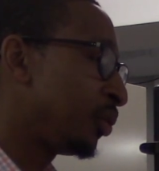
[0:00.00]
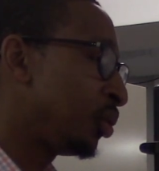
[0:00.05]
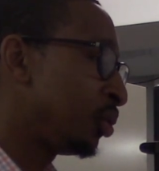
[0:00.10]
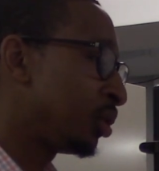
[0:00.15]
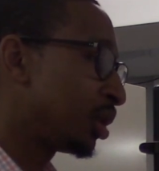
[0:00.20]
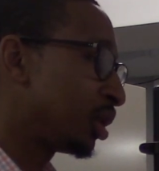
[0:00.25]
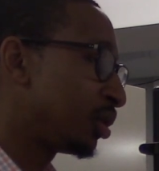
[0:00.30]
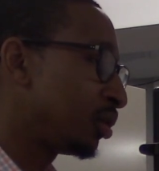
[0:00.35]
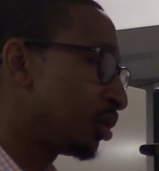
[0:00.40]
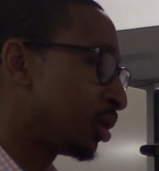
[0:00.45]

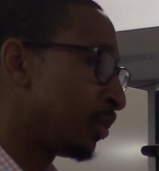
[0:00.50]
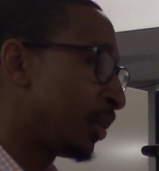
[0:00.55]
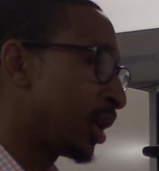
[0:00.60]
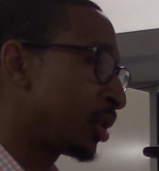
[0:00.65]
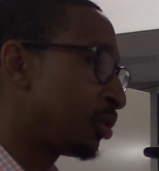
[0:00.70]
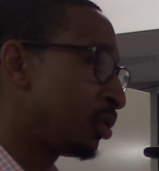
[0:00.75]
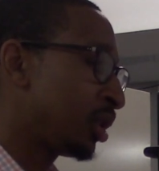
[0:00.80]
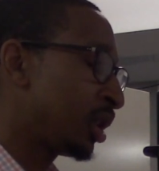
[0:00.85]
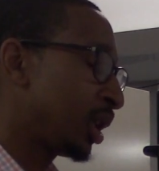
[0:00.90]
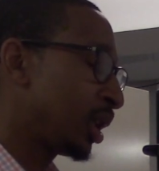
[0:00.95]
can do the
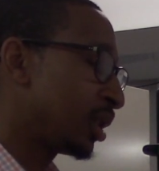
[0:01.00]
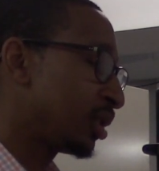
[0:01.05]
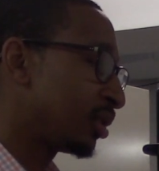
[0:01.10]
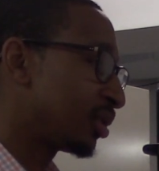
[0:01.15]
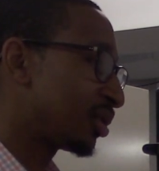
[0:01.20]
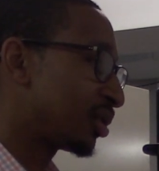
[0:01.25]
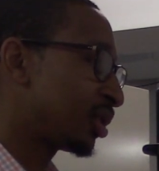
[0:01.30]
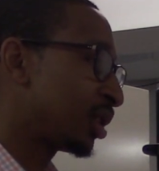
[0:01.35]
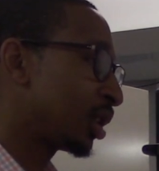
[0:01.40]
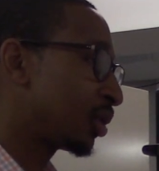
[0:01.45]
best you can to
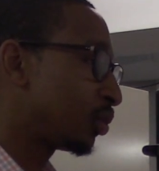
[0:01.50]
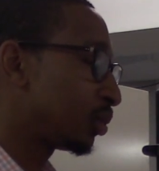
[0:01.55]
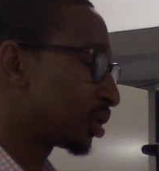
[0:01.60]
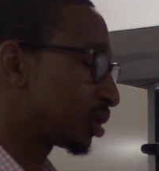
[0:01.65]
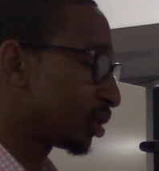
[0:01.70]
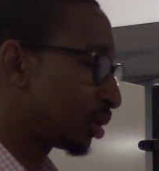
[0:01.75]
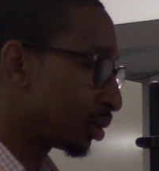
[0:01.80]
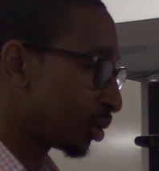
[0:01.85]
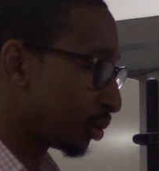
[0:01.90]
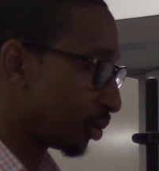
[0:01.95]
stick
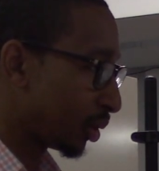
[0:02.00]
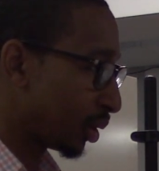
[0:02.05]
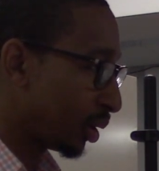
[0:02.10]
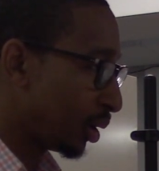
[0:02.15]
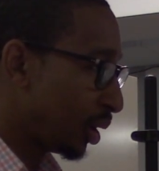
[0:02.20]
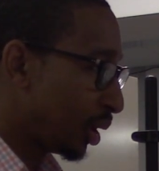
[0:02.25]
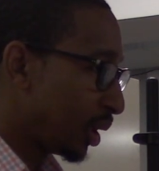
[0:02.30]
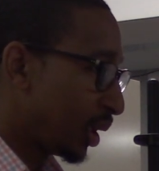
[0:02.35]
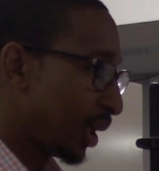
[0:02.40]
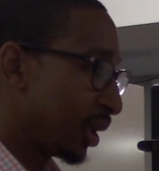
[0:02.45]
with the Lord
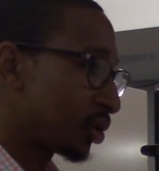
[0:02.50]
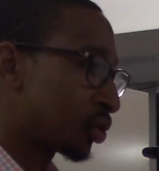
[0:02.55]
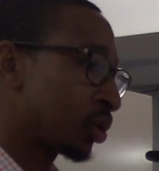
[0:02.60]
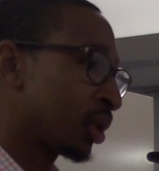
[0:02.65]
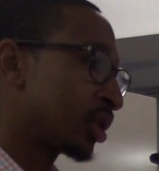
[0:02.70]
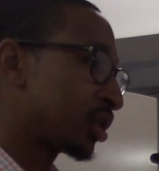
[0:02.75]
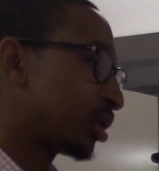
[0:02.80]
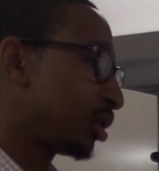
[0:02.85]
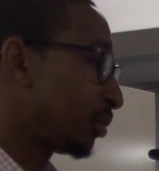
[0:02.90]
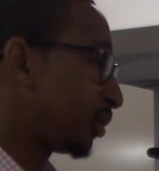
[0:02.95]
and
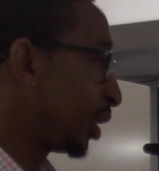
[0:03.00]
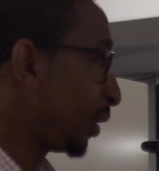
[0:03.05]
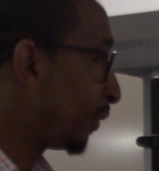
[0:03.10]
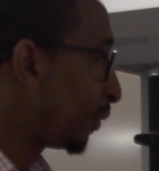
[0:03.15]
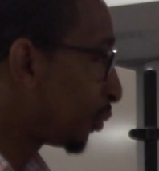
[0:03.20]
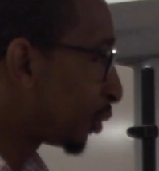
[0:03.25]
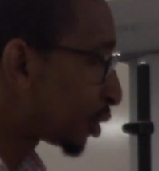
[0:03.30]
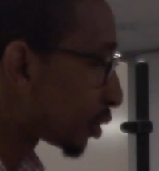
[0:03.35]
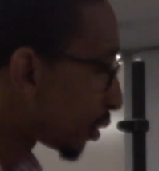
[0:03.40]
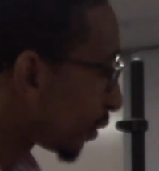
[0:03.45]
trust him
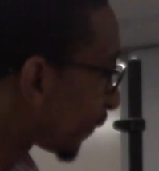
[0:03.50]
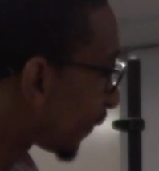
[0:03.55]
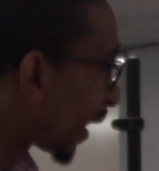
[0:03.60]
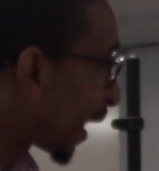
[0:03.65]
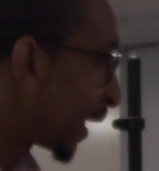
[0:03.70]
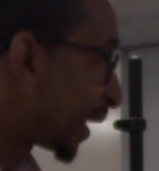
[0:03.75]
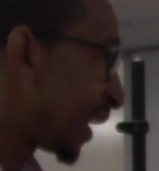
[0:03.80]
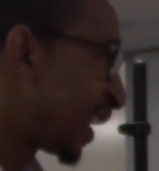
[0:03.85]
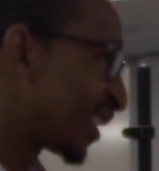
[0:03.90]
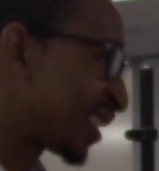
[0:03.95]
even with your
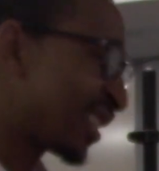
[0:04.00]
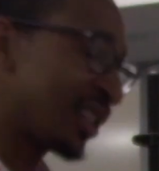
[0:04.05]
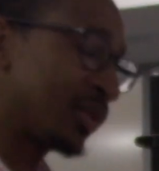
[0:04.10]
finances.